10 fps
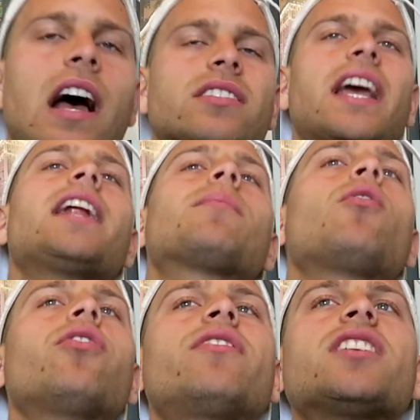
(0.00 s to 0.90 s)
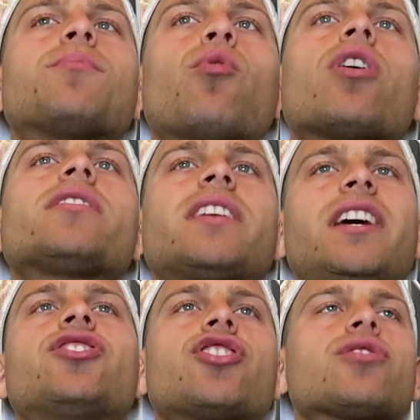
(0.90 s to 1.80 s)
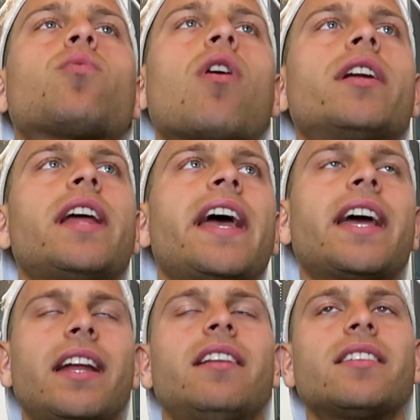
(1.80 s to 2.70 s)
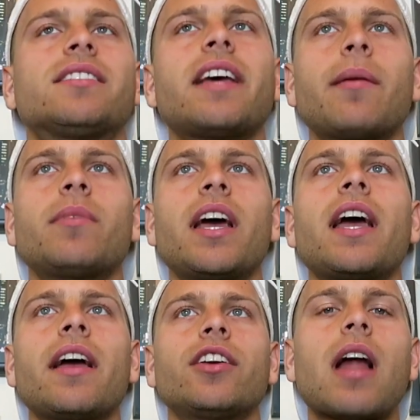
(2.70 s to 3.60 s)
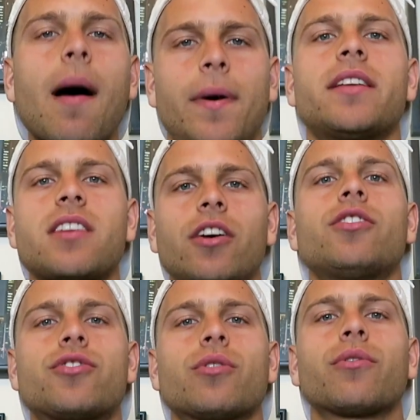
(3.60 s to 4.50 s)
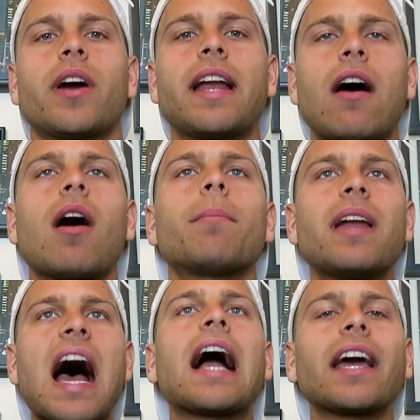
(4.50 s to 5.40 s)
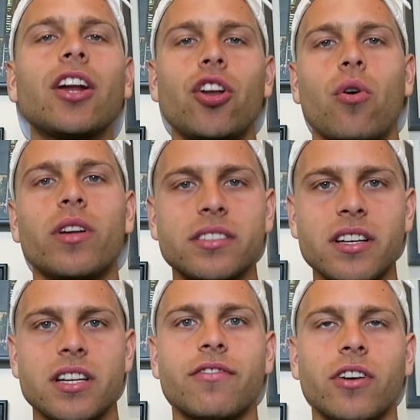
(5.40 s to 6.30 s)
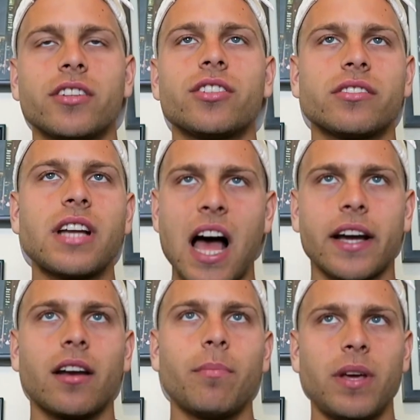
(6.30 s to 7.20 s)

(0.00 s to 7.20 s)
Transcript: Now, skating both of these boards in just one day and in the same day, I'm gonna tell you the truth right now, I'm not gonna notice a difference. There's not gonna